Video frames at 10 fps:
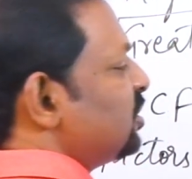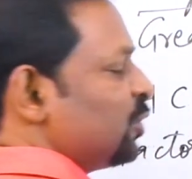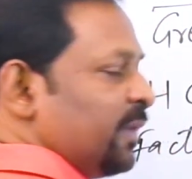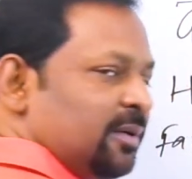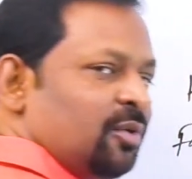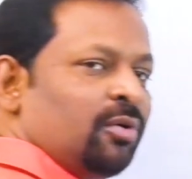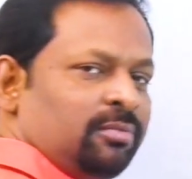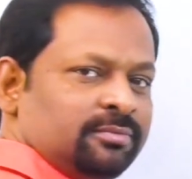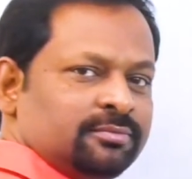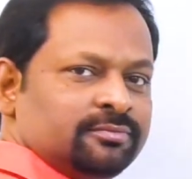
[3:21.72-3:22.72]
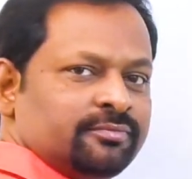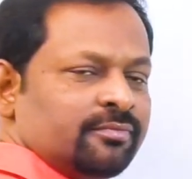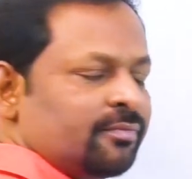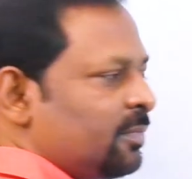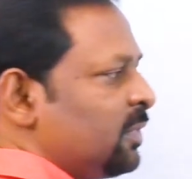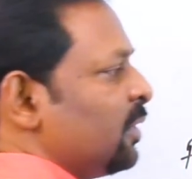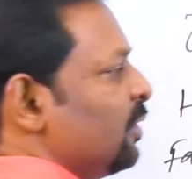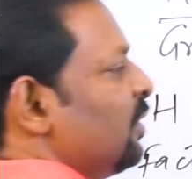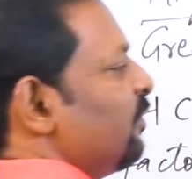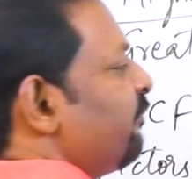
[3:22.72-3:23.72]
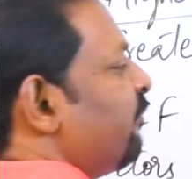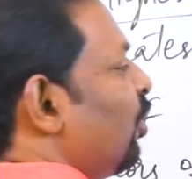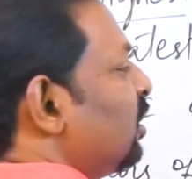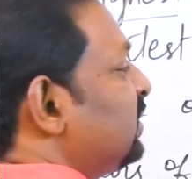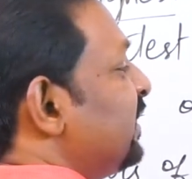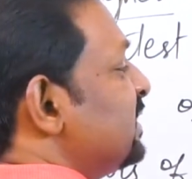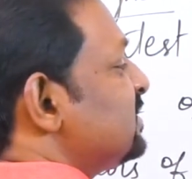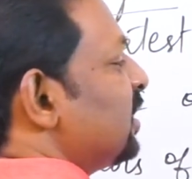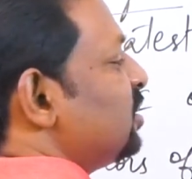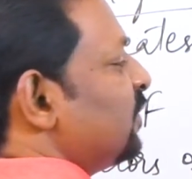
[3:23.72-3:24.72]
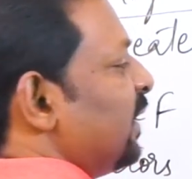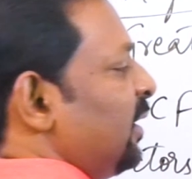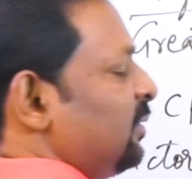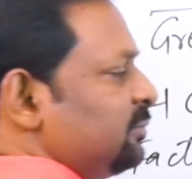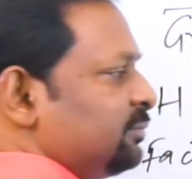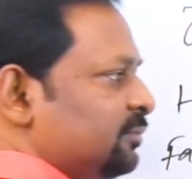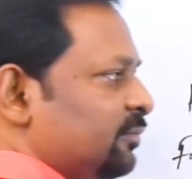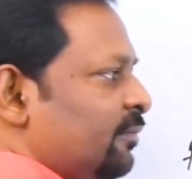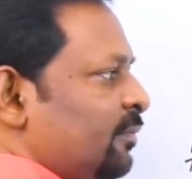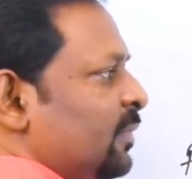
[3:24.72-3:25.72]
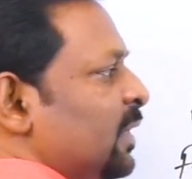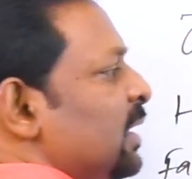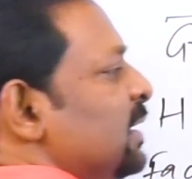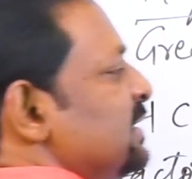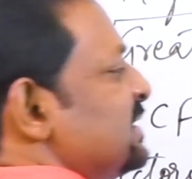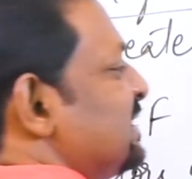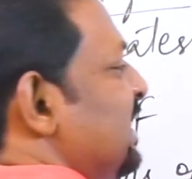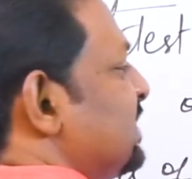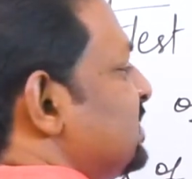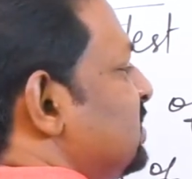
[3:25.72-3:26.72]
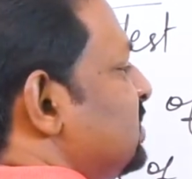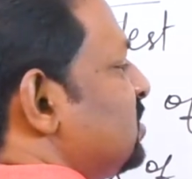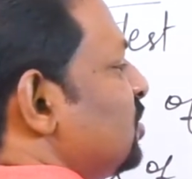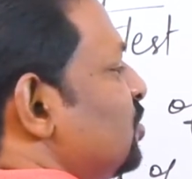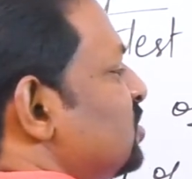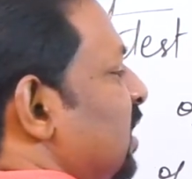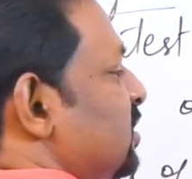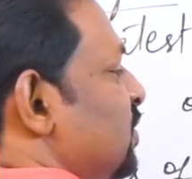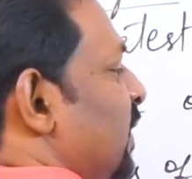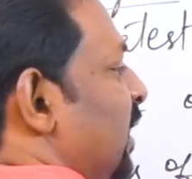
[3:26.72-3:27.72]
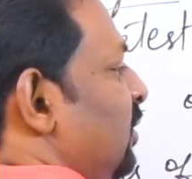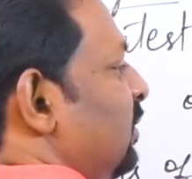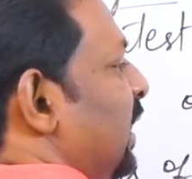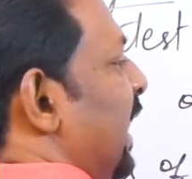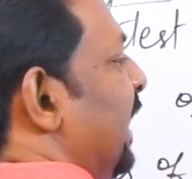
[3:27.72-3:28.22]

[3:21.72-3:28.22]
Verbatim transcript: are 12, go. 4 is a 12. 6 is a 12